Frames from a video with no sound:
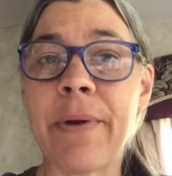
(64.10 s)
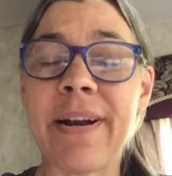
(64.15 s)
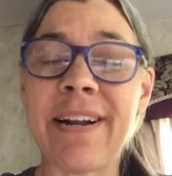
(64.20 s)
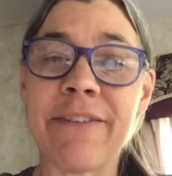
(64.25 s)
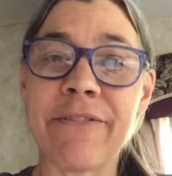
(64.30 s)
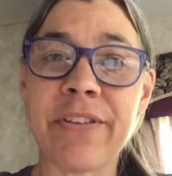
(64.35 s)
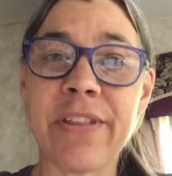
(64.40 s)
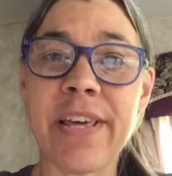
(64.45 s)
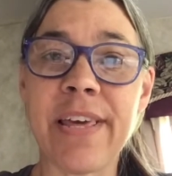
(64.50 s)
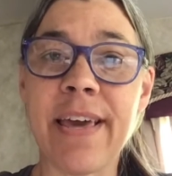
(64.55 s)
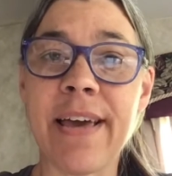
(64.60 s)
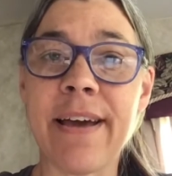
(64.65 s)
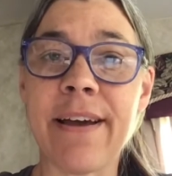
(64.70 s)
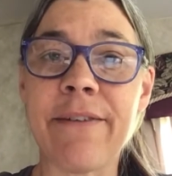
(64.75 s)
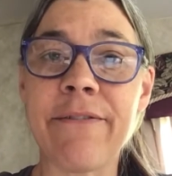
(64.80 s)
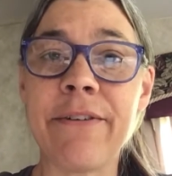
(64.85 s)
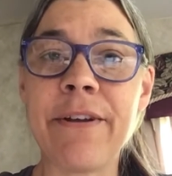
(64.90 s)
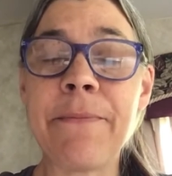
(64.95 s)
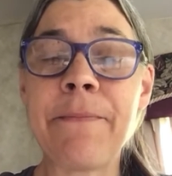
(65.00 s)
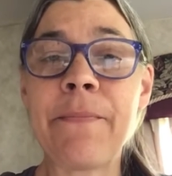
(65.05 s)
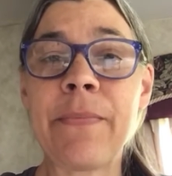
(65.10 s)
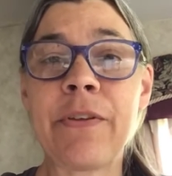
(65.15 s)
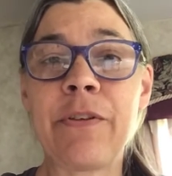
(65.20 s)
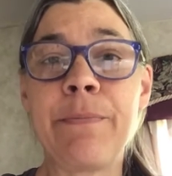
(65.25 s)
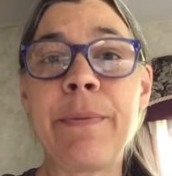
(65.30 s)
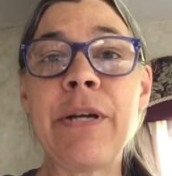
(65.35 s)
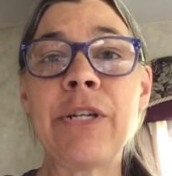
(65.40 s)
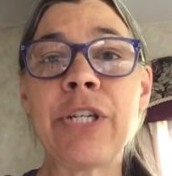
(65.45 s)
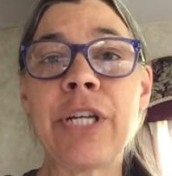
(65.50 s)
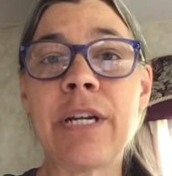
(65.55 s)
right after they calve,
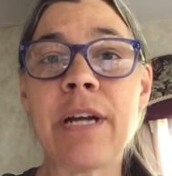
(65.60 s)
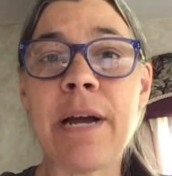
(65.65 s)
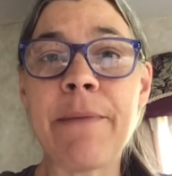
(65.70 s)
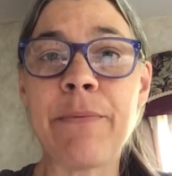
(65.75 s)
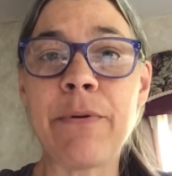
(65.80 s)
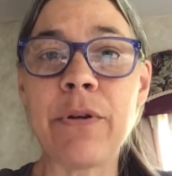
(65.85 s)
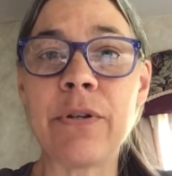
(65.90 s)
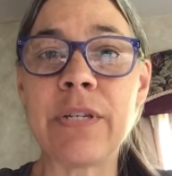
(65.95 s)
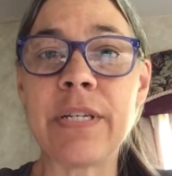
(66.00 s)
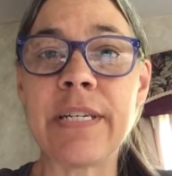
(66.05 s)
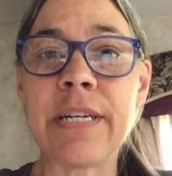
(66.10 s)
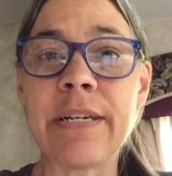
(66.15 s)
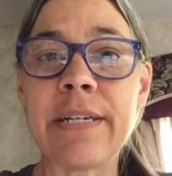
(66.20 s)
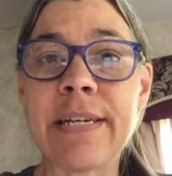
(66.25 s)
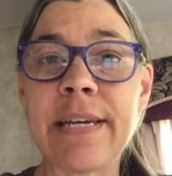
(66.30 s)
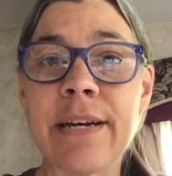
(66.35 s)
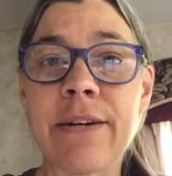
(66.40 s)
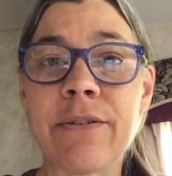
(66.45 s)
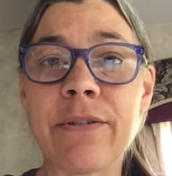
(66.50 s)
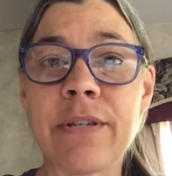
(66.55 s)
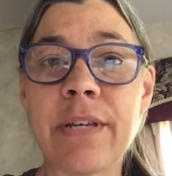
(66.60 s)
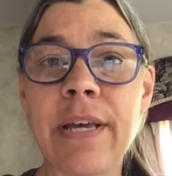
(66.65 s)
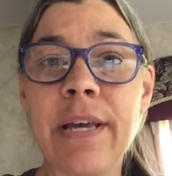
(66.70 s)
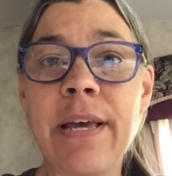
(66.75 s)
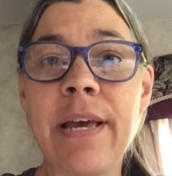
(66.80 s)
especially in high-producing dairy cows.